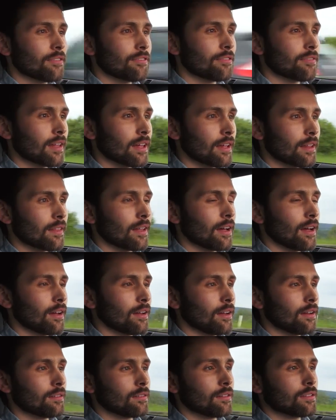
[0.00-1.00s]
of think
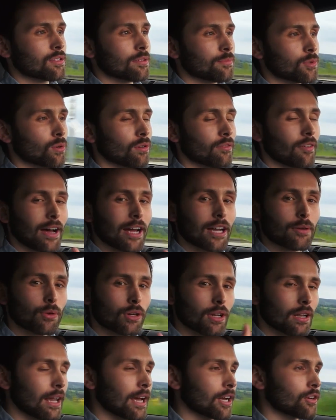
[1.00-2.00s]
that some sort of
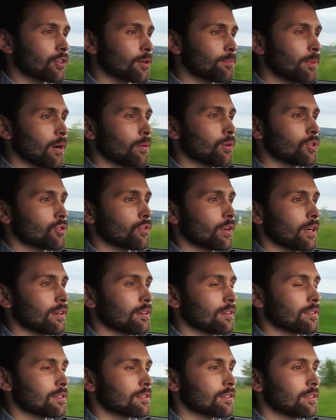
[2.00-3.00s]
hybrid electric powertrain
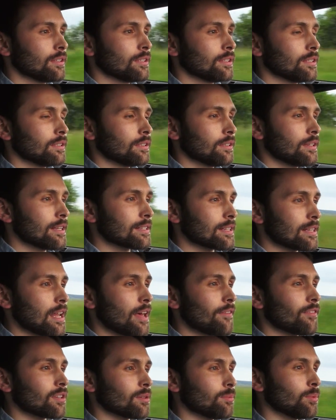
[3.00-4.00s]
is
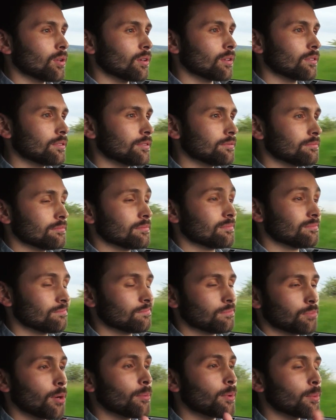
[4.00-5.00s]
inevitable,
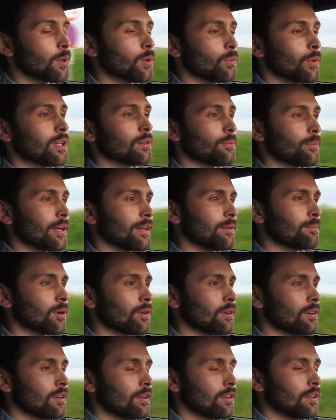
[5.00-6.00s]
and probably will be,
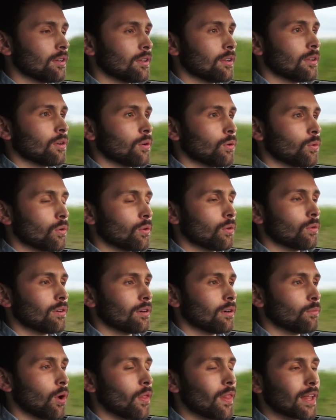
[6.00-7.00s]
but
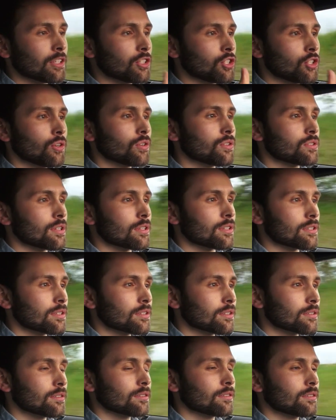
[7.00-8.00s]
what that does
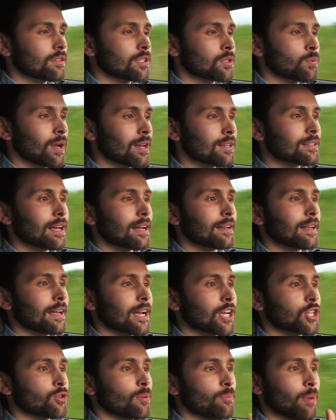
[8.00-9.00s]
is, as well as adding
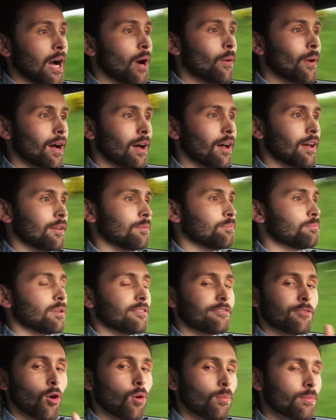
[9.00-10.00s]
extra power and
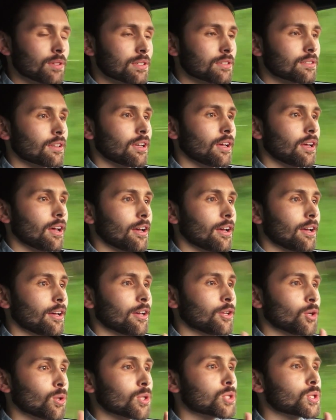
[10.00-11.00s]
performance,
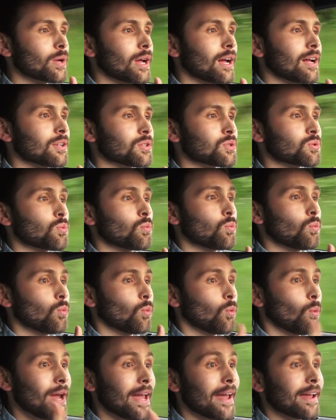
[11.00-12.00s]
it also adds
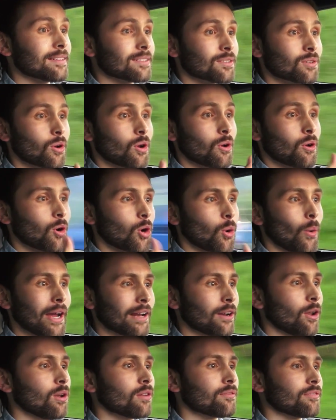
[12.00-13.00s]
weight, and
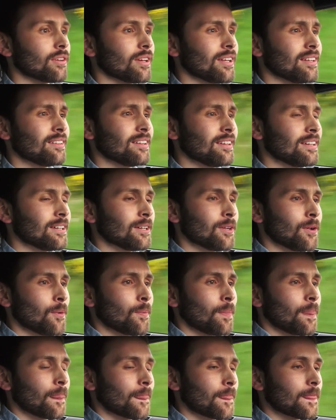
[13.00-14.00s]
quite a lot of it.
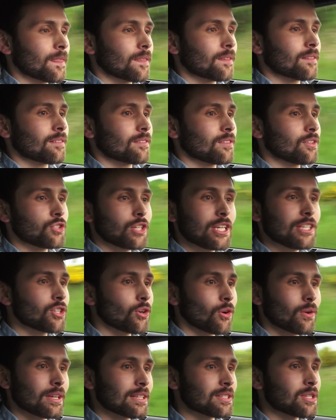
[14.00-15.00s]
And the
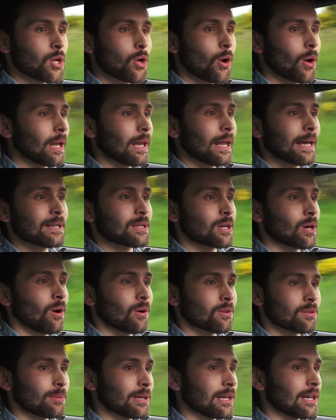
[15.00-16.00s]
GT-R is not a light
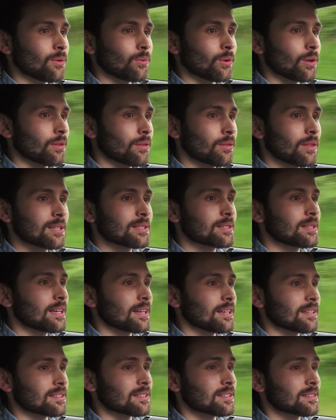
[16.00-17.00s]
car to begin with. This
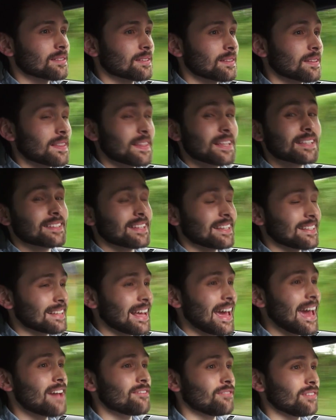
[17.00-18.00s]
thing's
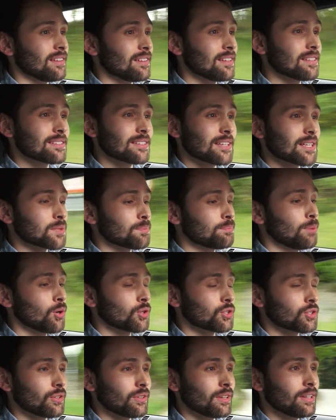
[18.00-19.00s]
heavy. This thing's
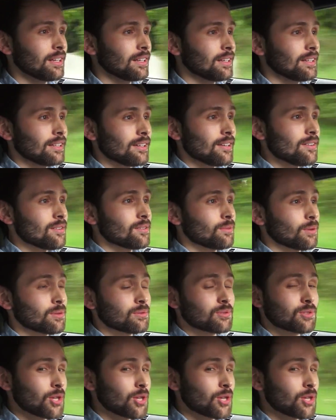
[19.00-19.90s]
pushing, with